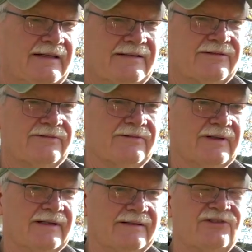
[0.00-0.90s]

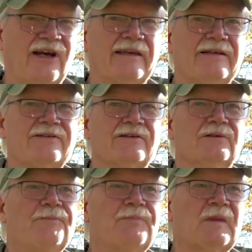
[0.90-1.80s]
to check into,
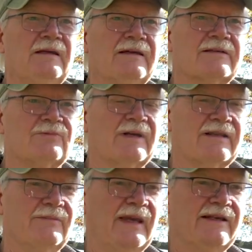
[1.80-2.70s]
because one of the
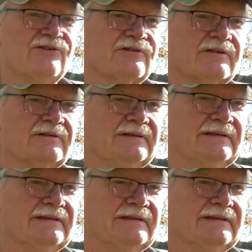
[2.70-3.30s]
major